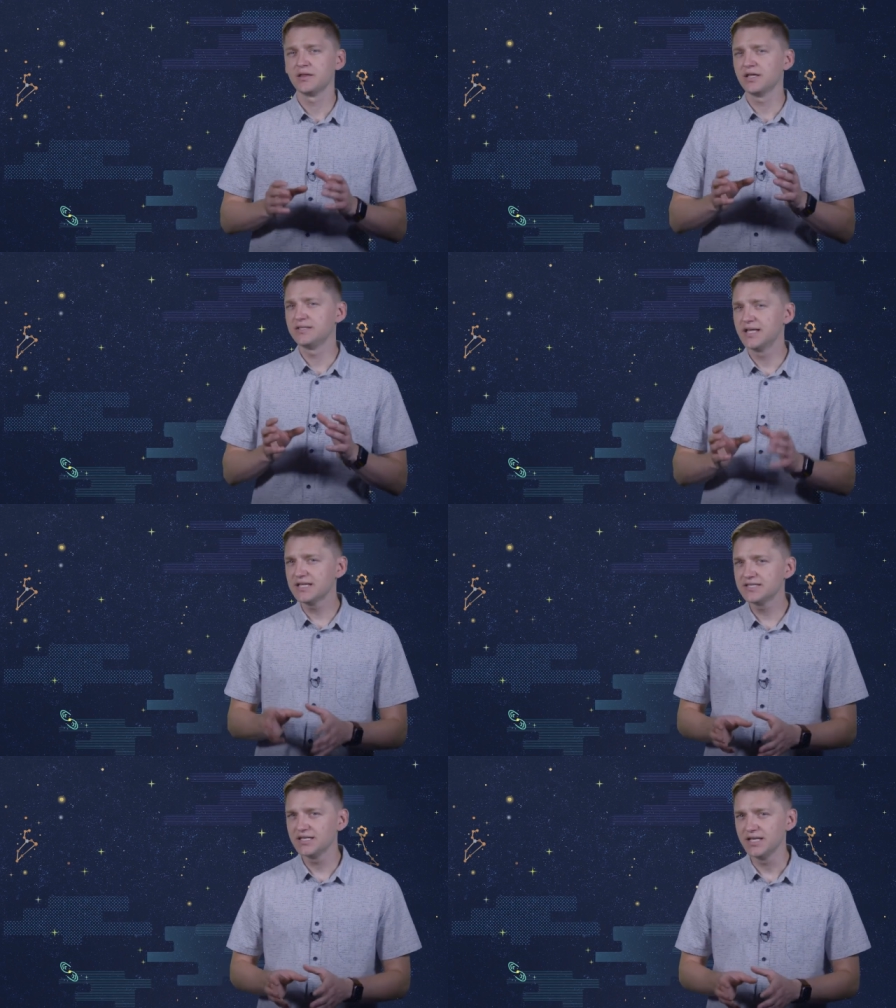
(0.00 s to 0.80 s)
The
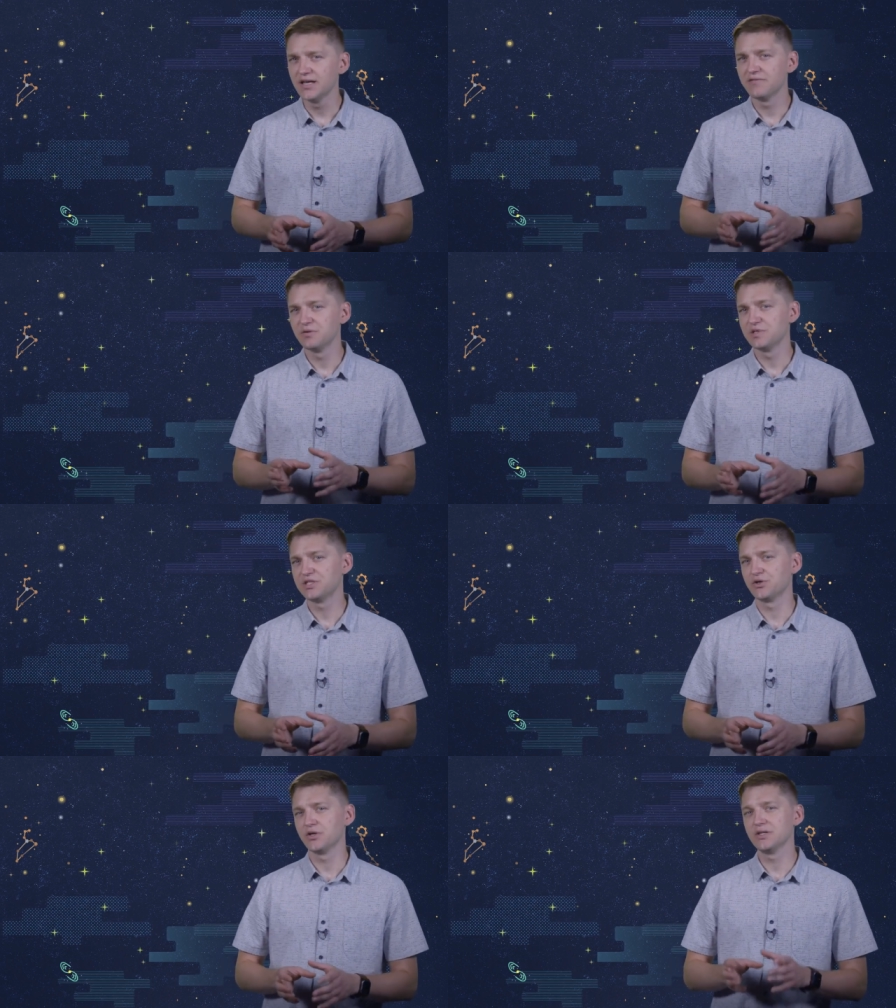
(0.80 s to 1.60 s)
density of the
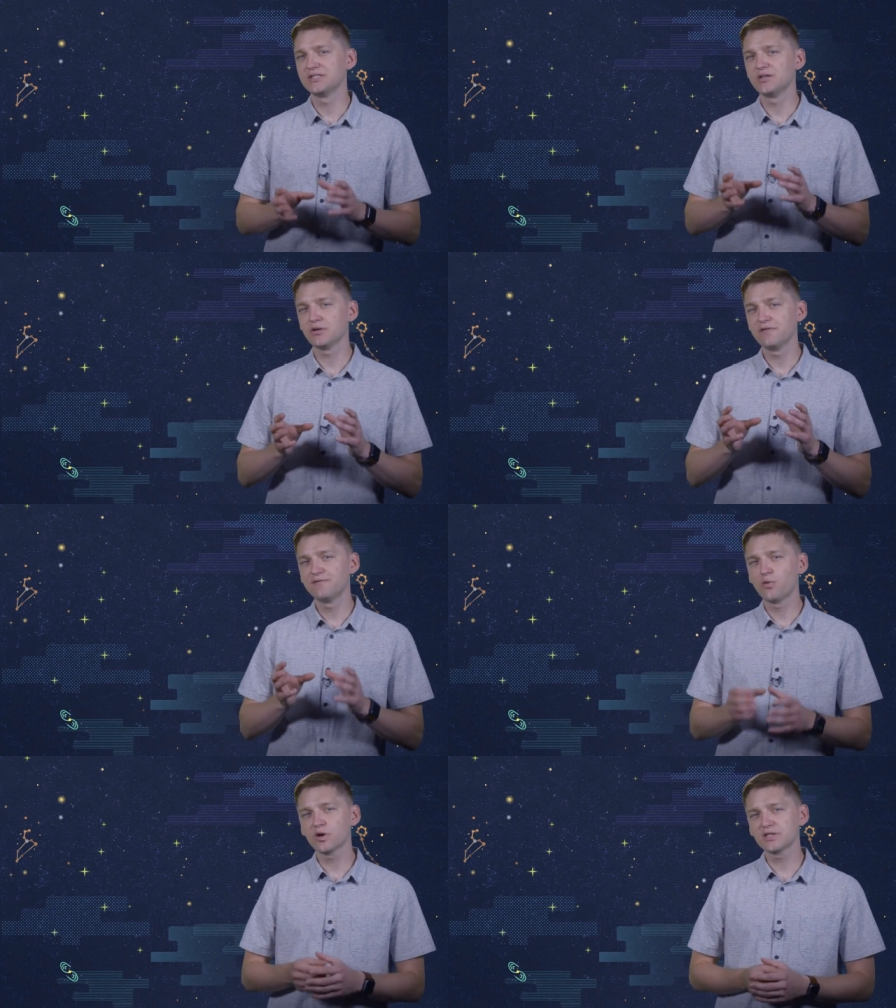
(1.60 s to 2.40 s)
material is nearly
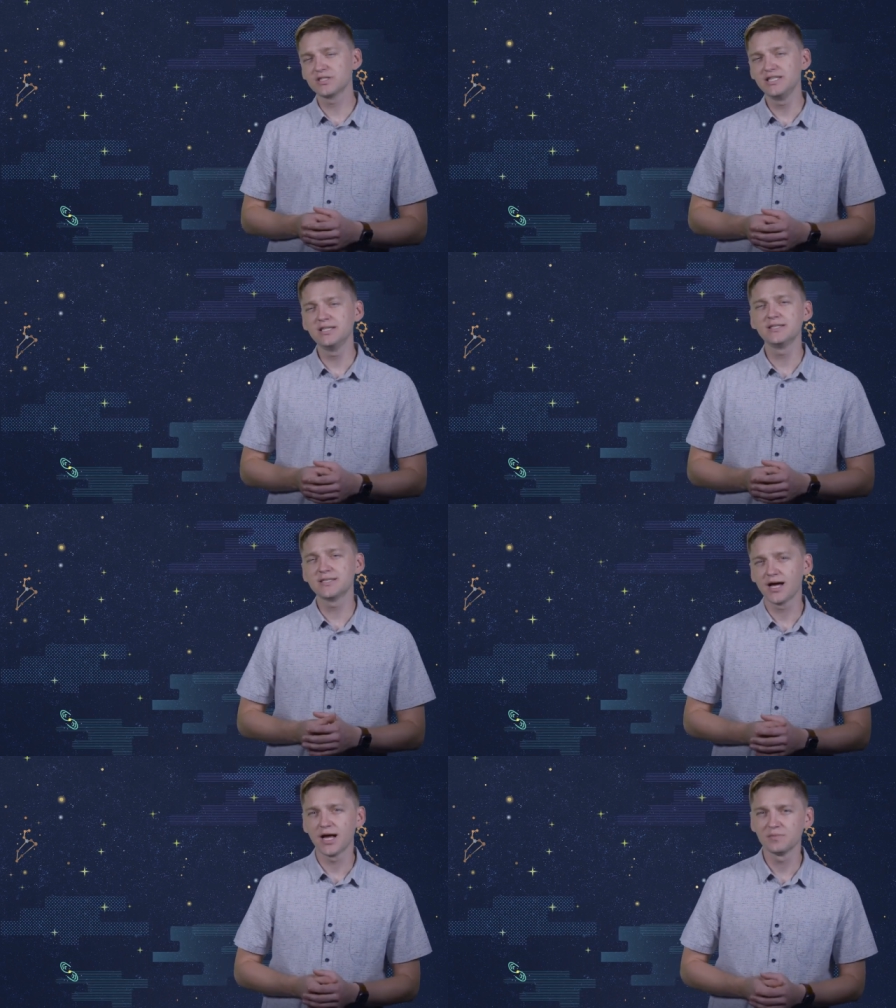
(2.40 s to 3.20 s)
14
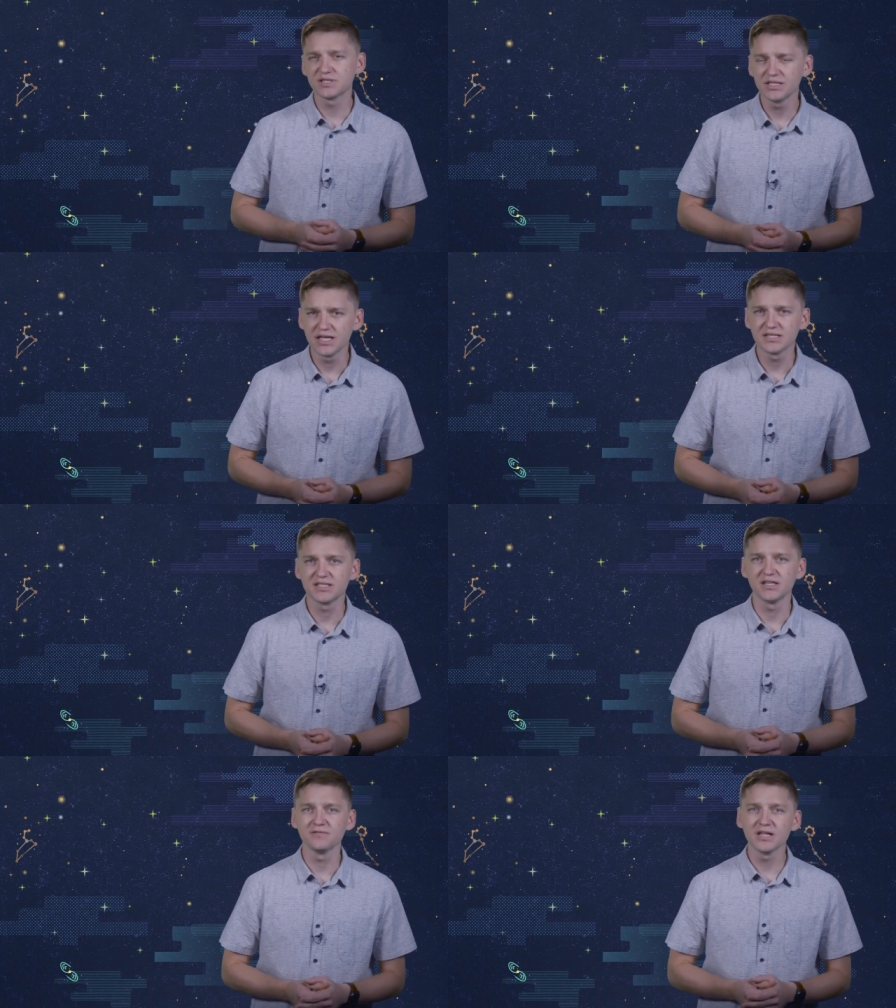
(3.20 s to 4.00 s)
times the
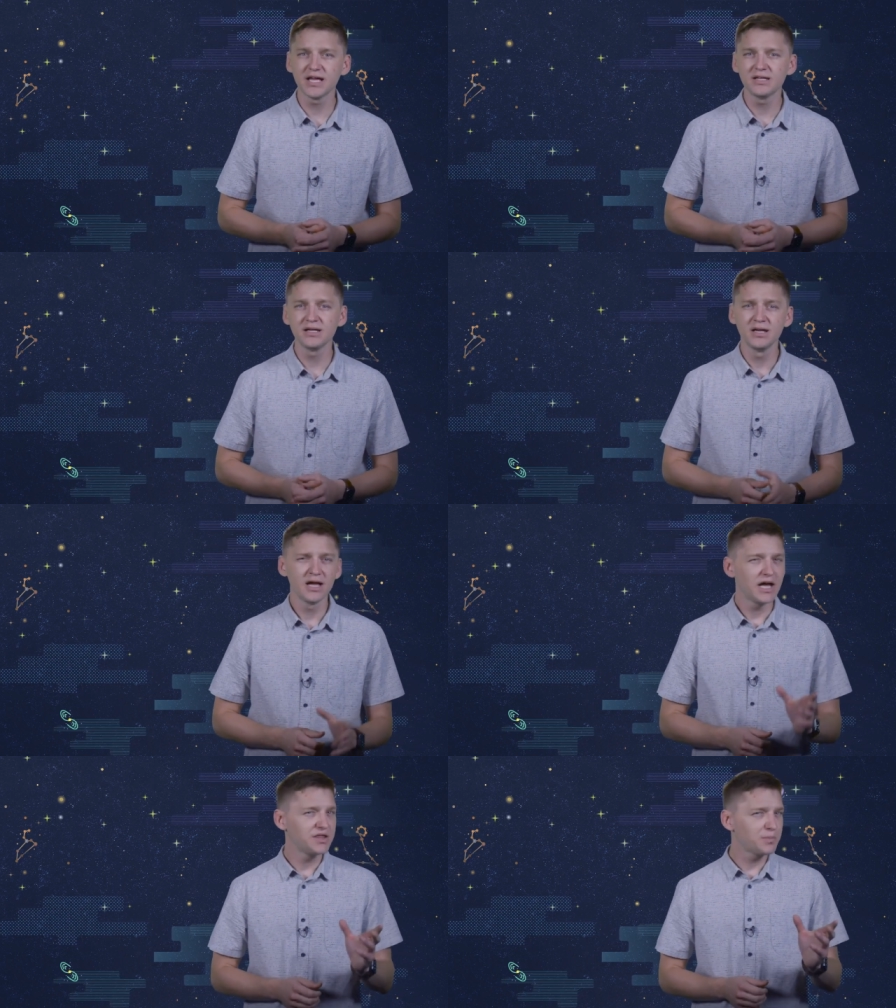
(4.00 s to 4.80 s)
density of lead,
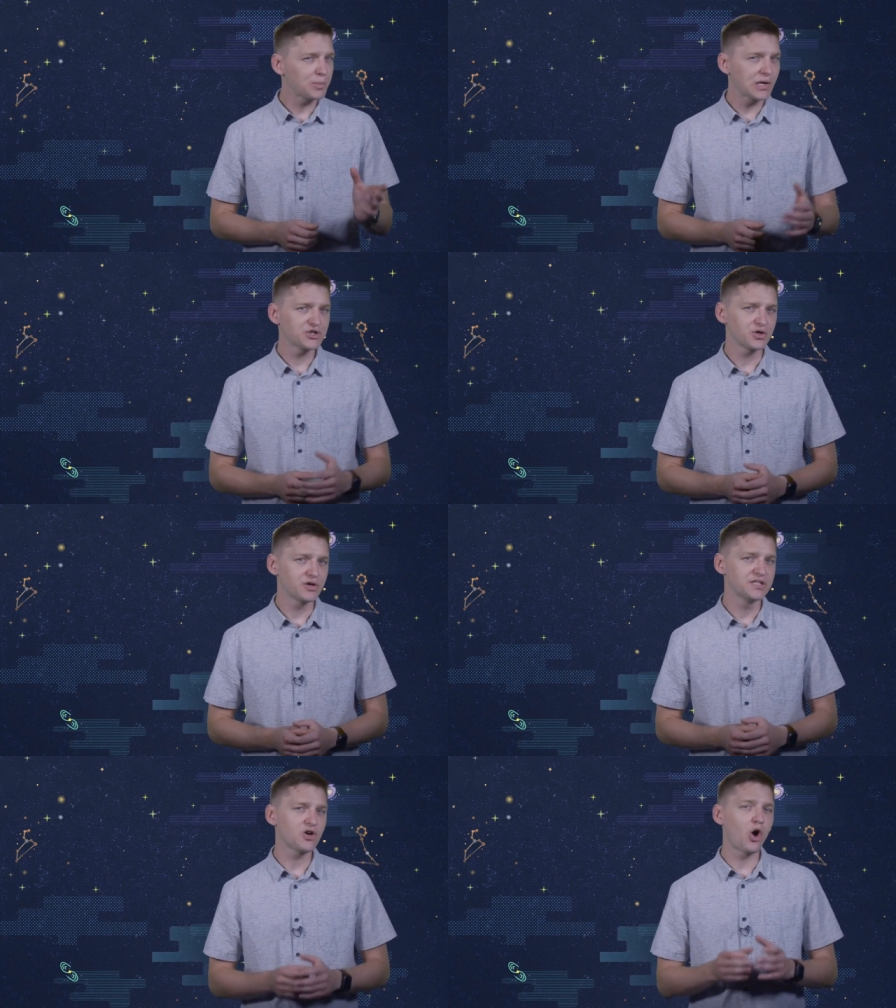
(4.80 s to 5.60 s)
and the
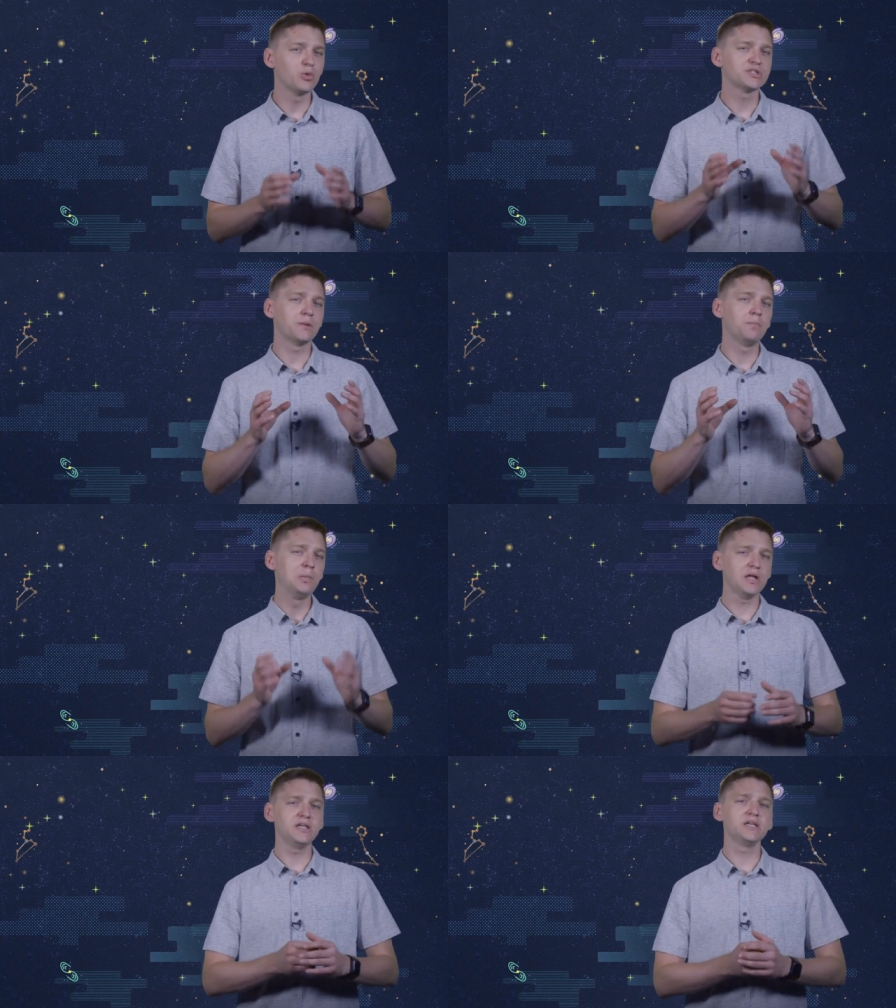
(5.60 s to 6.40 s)
pressure is almost 1
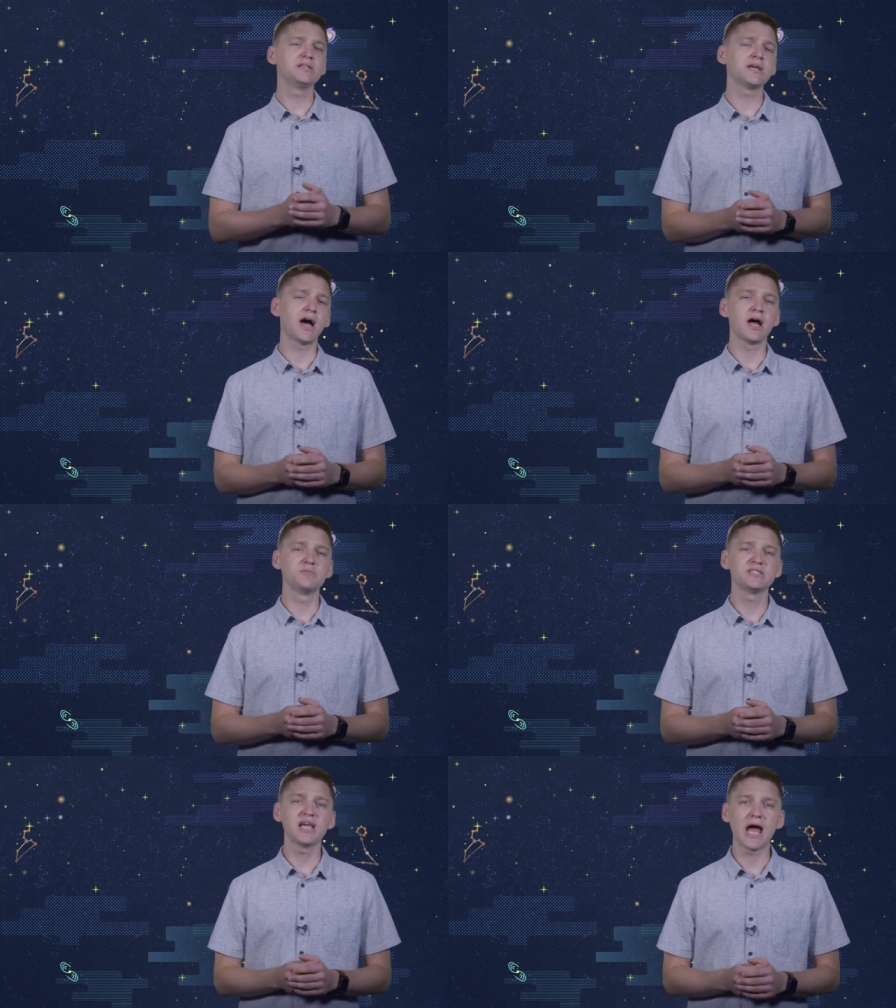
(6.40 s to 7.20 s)
billion
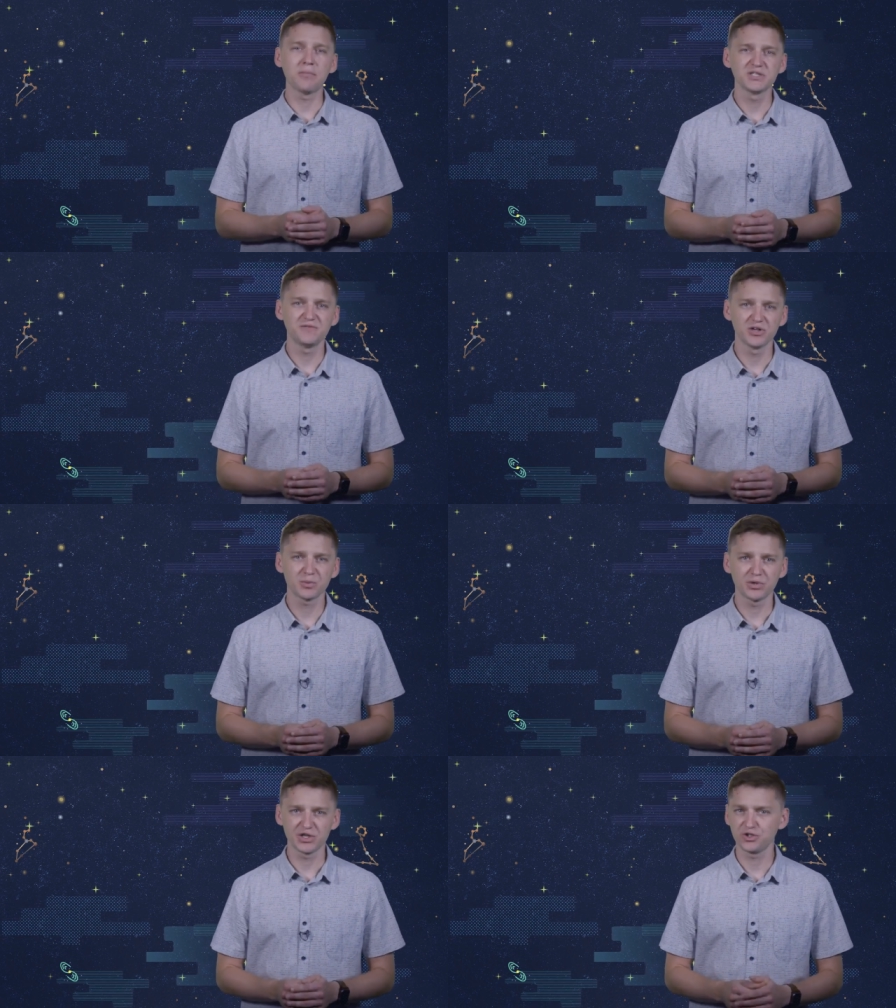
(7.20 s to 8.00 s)
times the
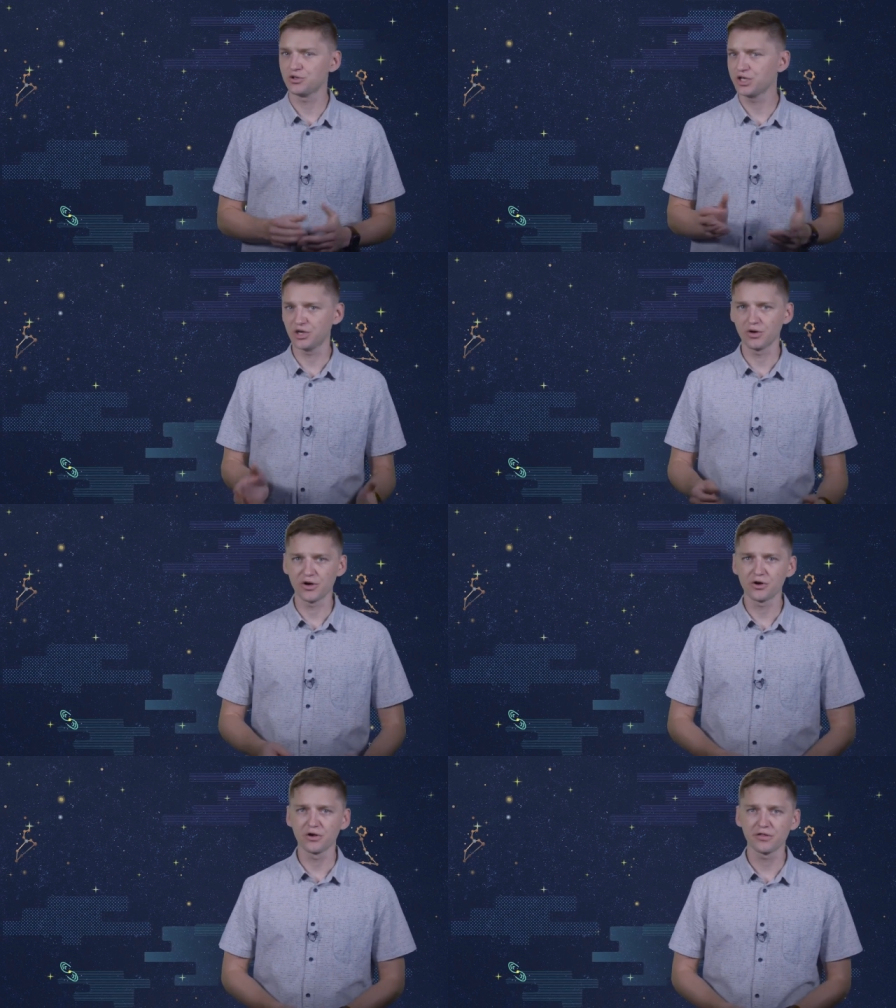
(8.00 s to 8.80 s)
atmospheric pressure here
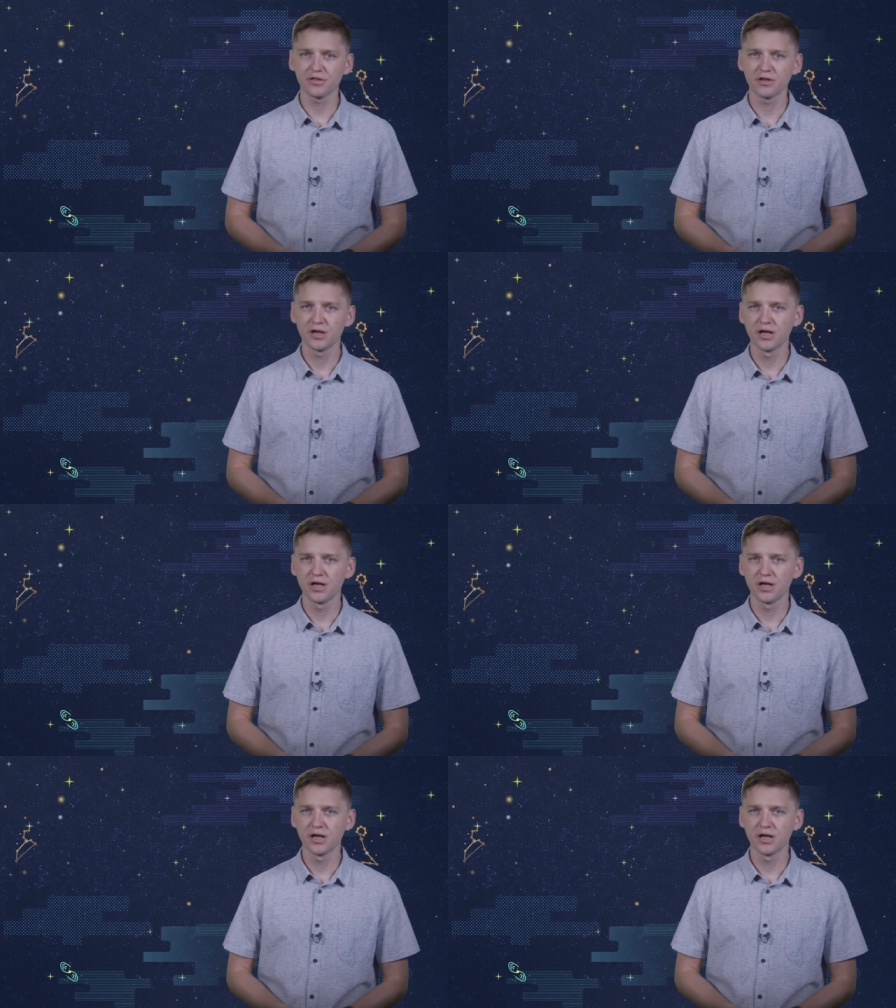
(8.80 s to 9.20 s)
on Earth.